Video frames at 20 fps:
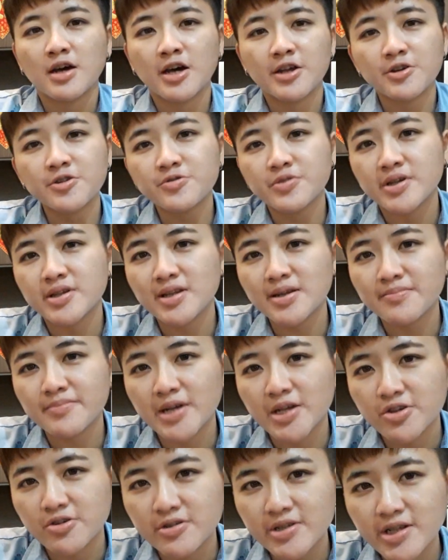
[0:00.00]
Are you trading
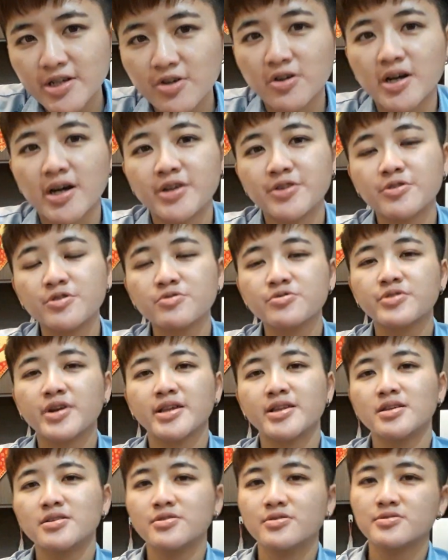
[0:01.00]
manually or are you
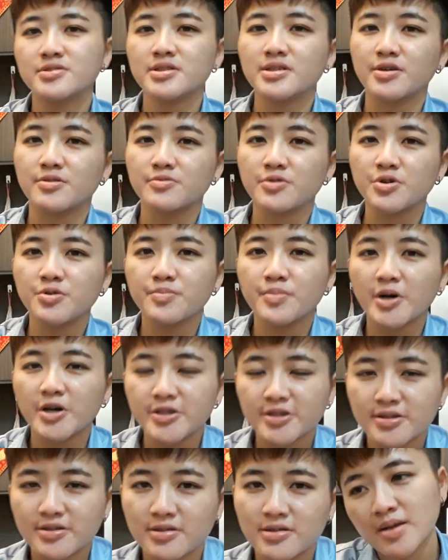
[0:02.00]
trading using a
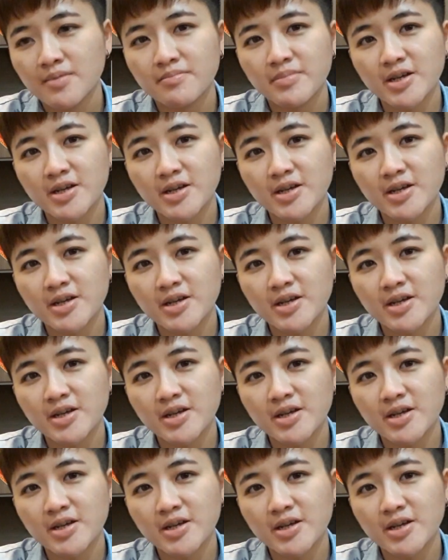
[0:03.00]
robot?